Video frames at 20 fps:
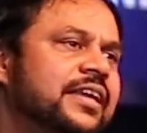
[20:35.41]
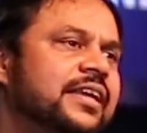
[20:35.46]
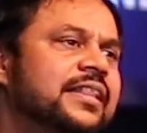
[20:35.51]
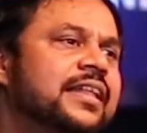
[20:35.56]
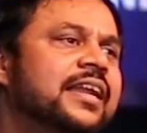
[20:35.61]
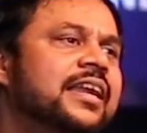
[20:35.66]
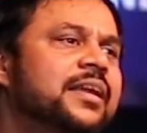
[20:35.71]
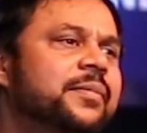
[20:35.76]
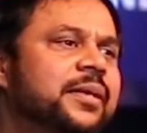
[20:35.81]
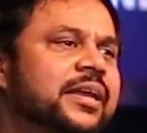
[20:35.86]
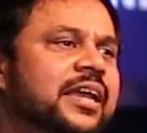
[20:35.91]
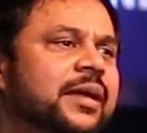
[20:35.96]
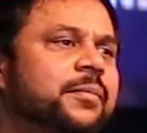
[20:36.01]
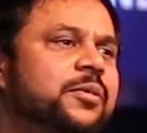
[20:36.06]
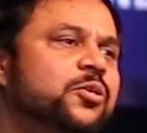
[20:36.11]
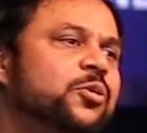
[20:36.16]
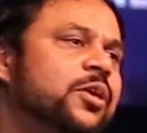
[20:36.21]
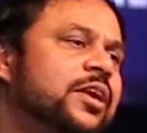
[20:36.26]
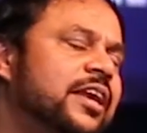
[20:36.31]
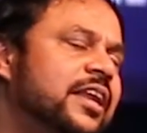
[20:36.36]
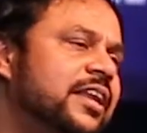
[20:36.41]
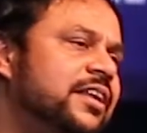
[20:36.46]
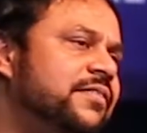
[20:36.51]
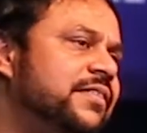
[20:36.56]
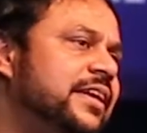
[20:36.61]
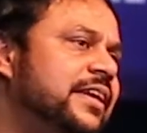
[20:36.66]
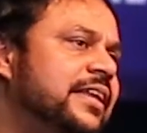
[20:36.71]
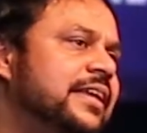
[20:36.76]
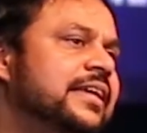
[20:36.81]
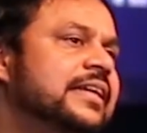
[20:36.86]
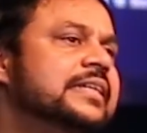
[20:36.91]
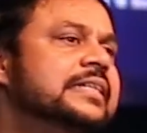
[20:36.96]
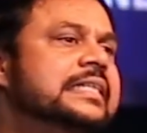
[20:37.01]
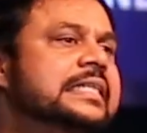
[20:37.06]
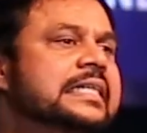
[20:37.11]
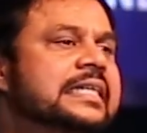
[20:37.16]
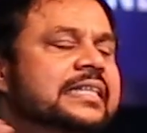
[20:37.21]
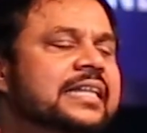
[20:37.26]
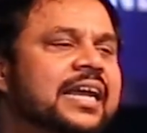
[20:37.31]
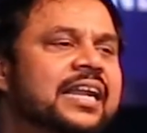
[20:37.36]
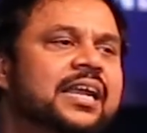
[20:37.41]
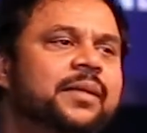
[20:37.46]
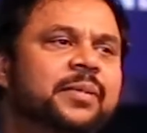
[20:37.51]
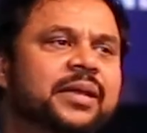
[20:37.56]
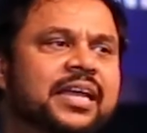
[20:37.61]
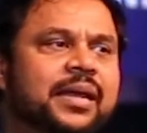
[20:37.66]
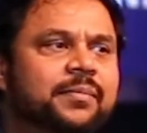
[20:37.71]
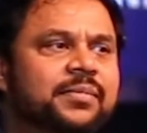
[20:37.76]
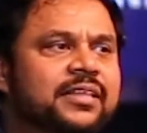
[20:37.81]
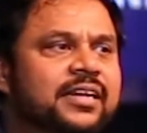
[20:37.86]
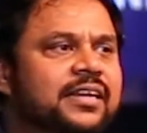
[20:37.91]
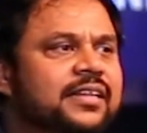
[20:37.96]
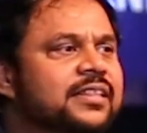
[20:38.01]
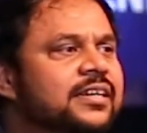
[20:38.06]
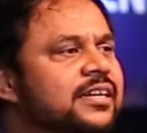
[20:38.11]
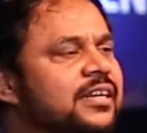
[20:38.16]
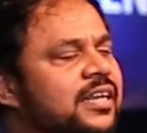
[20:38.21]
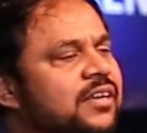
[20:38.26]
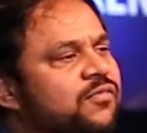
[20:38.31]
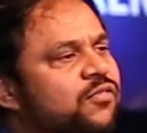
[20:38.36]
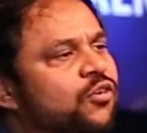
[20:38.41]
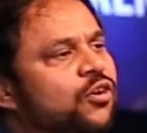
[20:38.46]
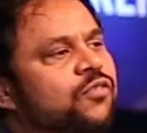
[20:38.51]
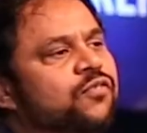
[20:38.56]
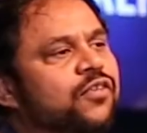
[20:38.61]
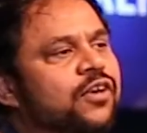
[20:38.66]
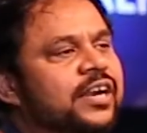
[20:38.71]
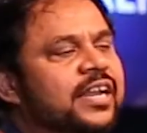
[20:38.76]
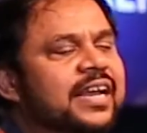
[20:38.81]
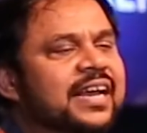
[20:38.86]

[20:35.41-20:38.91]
then it became 220, then it became 330, 440.